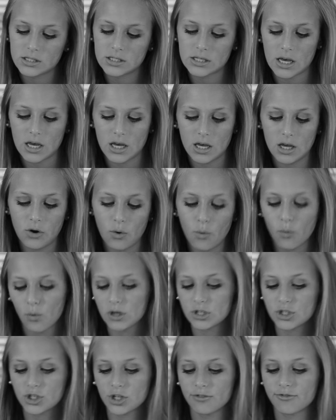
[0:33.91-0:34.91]
said,
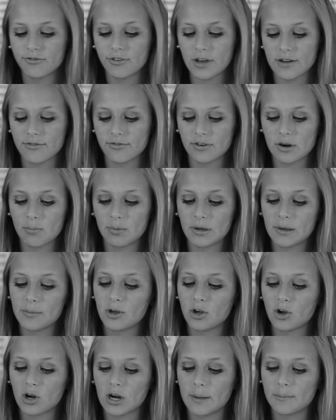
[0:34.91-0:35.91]
what's your favorite
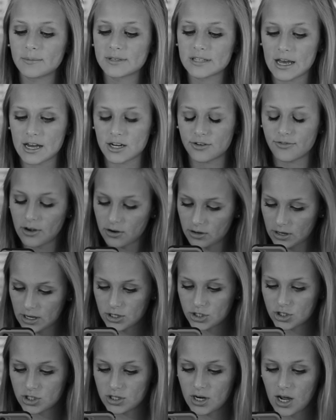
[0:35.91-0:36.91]
BB cream /
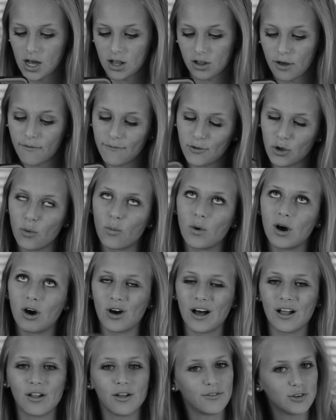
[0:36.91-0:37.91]
foundation? I love you. Well,
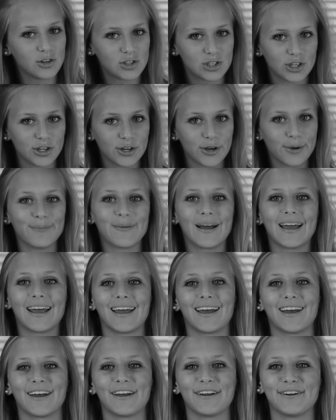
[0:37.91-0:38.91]
I love you too,
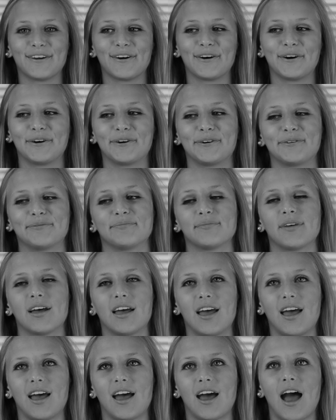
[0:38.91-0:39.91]
and I
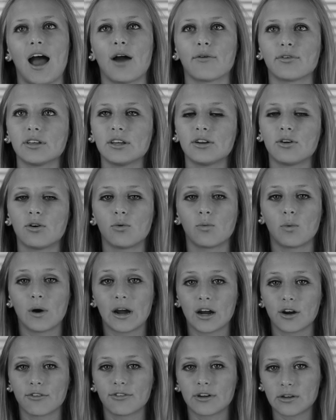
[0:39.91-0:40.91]
really don't
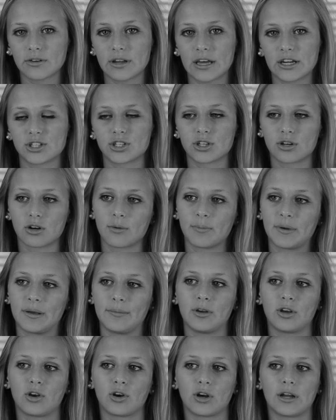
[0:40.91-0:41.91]
wear foundation or
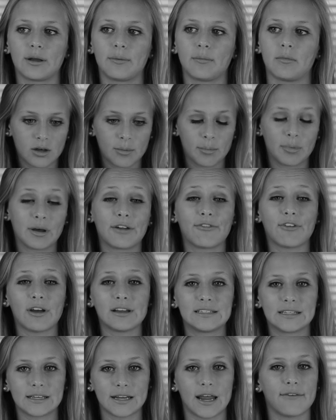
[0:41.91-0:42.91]
BB cream, but if I
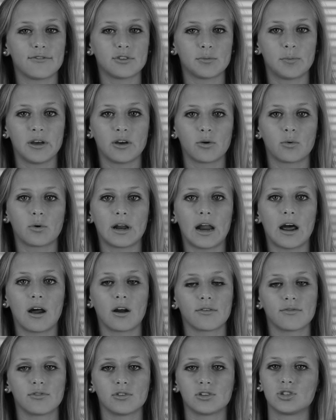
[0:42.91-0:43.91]
did have to pick one
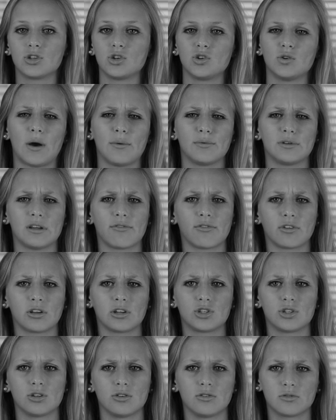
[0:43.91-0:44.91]
out of the two, I would definitely
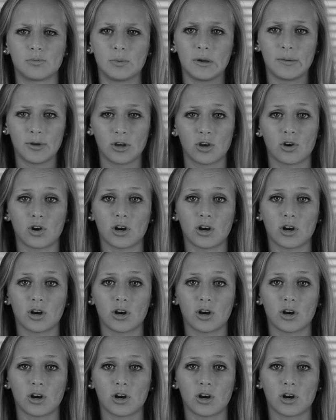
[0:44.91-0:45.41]
choose BB